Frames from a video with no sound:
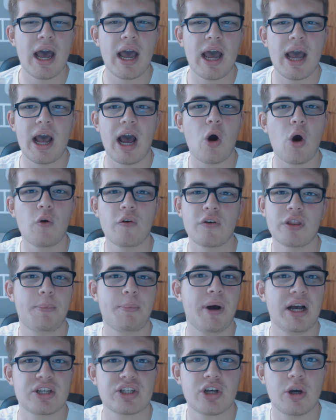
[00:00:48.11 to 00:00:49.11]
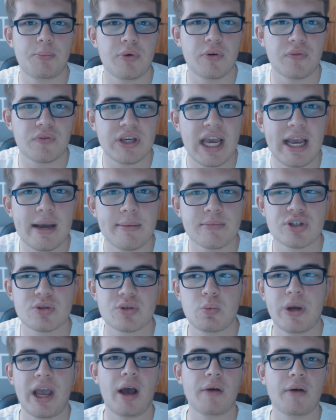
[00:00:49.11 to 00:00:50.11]
Uh, over the past couple of
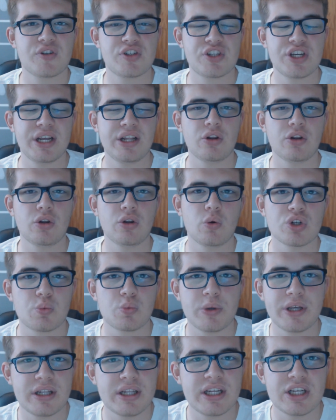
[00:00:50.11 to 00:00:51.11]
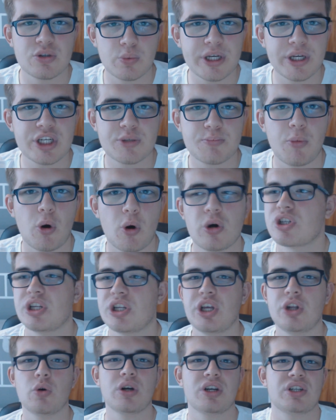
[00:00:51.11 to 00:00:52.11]
games, we have seen those weak, these weak
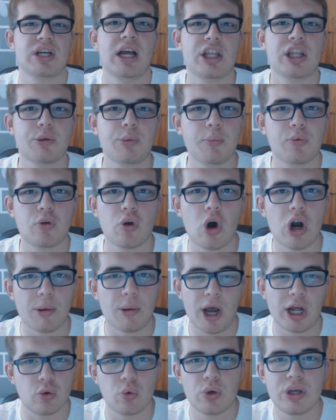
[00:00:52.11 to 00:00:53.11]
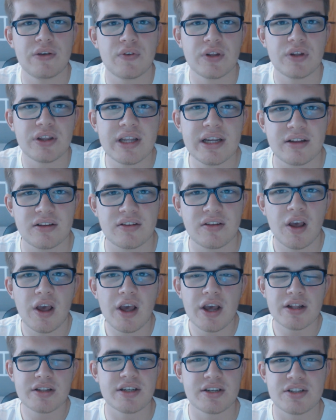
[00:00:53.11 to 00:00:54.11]
spots, and you know exactly what I'm talking about. I don't even need
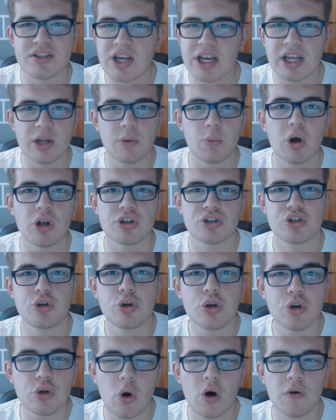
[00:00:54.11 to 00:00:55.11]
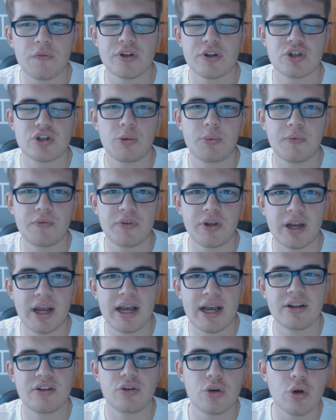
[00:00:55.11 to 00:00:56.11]
to say the words. You know off the top of your
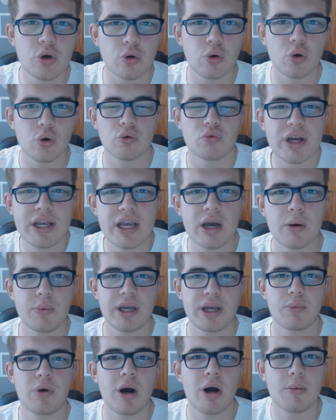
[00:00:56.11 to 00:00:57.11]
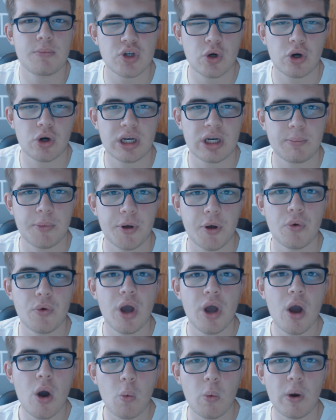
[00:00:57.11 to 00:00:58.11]
head, you know right away what I'm talking
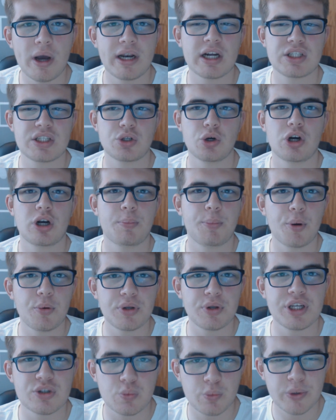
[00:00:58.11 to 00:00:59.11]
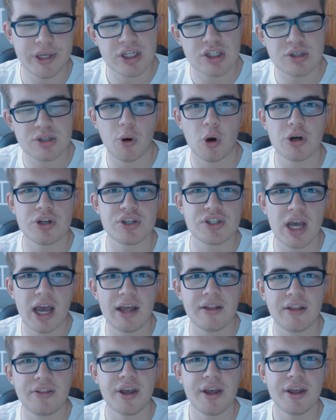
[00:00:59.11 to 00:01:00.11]
about when I talk about these weak spots
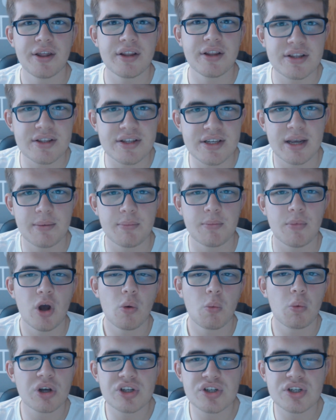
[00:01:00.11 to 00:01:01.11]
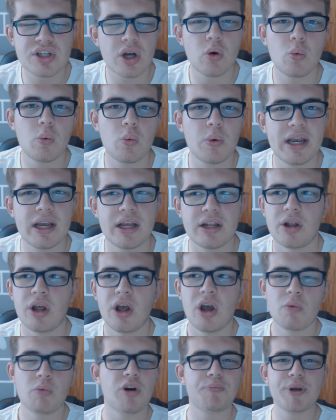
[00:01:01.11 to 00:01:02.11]
in the team. We're still waiting.